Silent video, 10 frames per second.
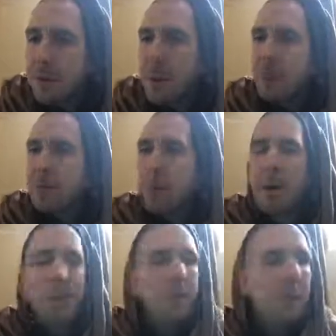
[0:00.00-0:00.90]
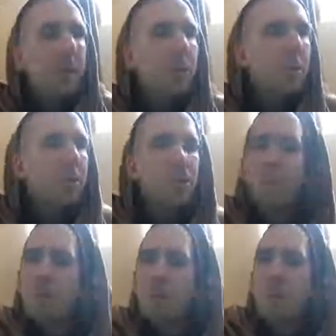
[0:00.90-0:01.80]
If someone
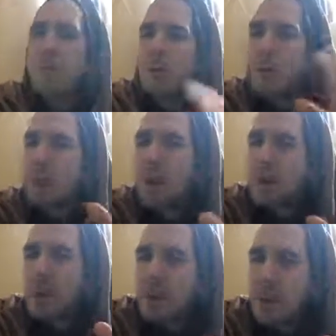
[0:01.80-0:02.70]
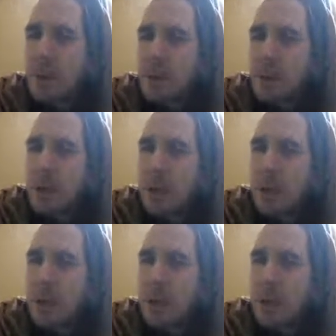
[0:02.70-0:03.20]
told you such a thing,